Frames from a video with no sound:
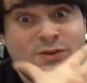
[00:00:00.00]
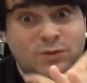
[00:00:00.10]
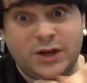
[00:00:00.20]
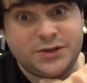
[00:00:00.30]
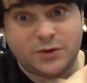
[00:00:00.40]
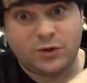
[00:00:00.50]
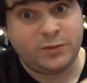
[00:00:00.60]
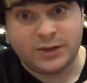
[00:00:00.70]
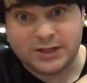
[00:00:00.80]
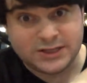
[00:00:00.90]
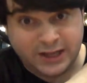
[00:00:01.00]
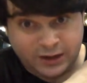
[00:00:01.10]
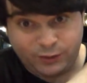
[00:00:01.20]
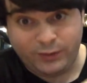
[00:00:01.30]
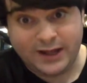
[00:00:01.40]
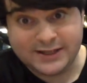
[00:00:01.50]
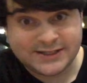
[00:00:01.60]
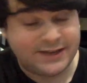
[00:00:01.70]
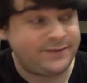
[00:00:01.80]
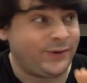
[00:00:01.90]
Roger Corman doesn't get a red
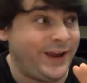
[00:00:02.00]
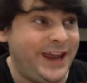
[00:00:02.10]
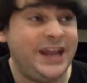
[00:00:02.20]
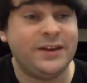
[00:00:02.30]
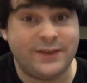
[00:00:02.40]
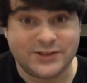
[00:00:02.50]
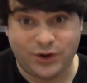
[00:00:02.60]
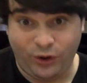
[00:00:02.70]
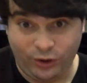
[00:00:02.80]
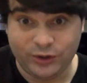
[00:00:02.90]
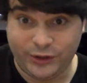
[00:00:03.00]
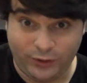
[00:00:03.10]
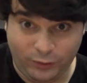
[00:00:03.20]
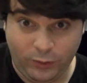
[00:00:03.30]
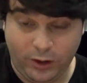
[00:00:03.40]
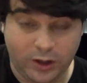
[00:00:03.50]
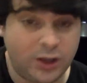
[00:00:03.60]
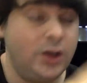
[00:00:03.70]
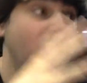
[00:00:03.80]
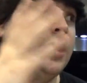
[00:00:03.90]
cent for any of his earlier work.
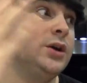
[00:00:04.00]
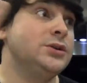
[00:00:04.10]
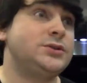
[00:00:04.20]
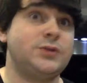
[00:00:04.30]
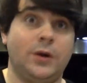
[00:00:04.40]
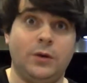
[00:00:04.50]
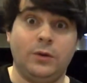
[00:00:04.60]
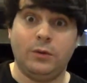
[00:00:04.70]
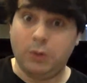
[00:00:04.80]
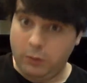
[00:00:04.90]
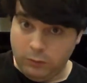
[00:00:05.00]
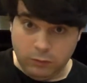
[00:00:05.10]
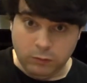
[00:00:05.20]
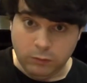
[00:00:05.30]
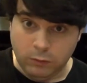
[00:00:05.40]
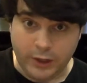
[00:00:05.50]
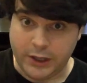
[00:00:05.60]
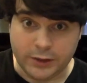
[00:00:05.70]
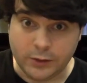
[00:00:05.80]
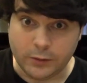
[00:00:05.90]
So, what do
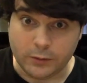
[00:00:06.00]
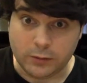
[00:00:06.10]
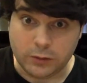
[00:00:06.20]
you do?